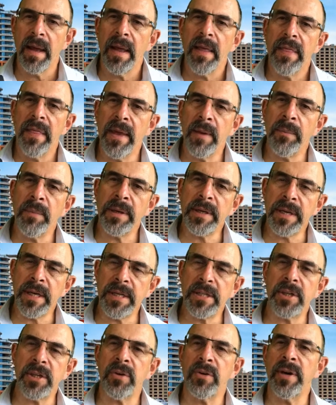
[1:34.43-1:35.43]
then we need
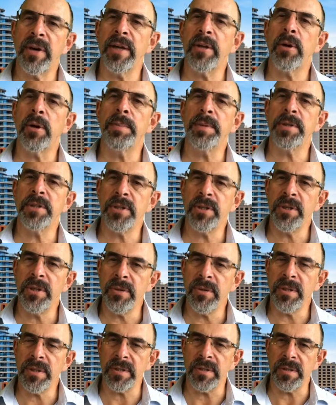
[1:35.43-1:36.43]
to create
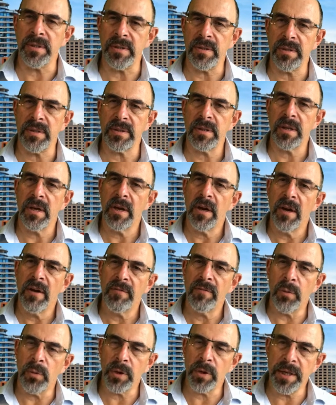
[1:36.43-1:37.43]
opportunities
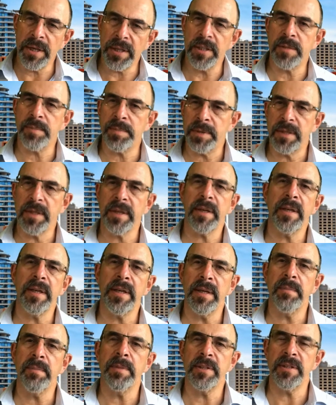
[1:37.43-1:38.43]
for kids, particularly
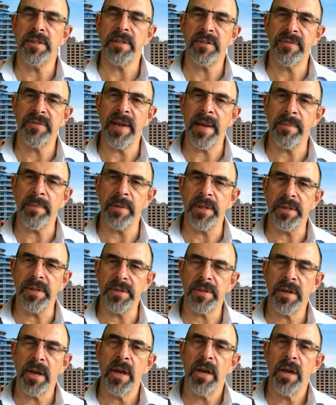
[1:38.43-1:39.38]
in business families,